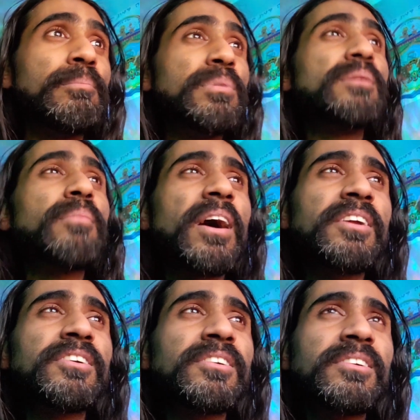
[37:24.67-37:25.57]
B
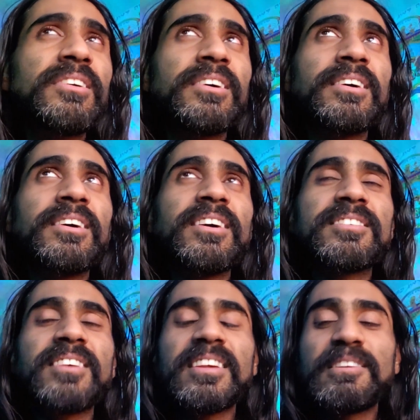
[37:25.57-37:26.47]
minor
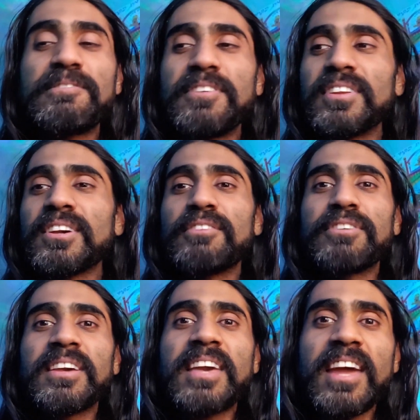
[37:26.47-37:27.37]
is like the feeling
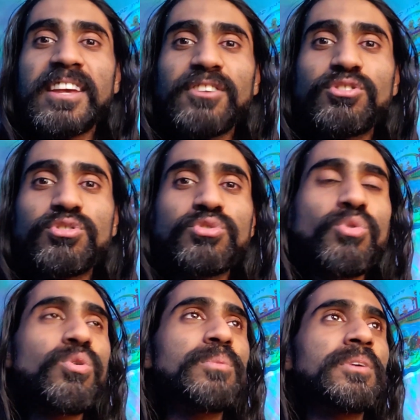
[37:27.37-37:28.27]
of getting
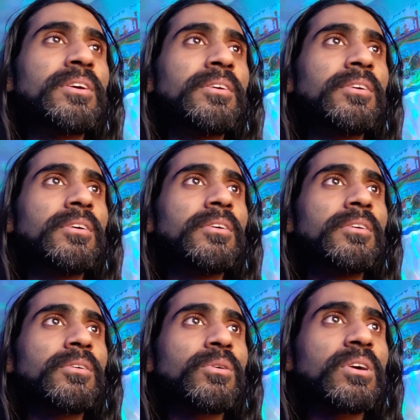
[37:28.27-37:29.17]
stormy
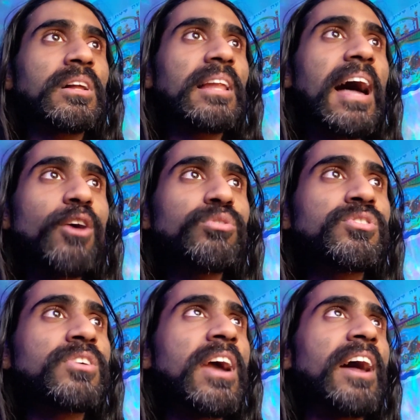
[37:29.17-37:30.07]
or
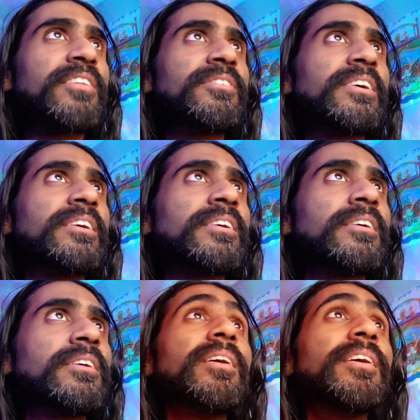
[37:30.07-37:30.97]
clouds gathering.
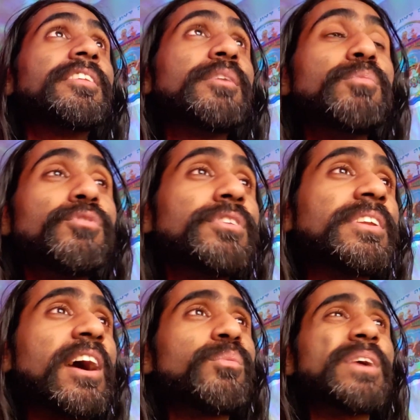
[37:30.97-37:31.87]
Then moving
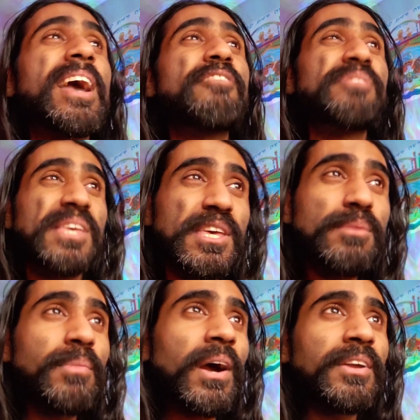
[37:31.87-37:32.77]
down, we have
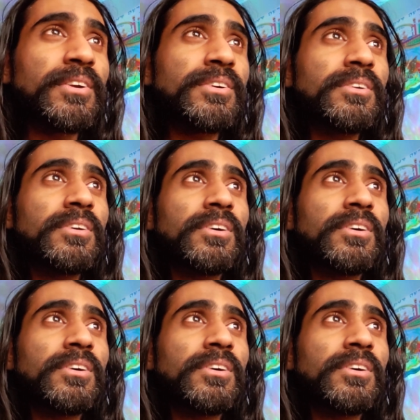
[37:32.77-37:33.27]
E minor,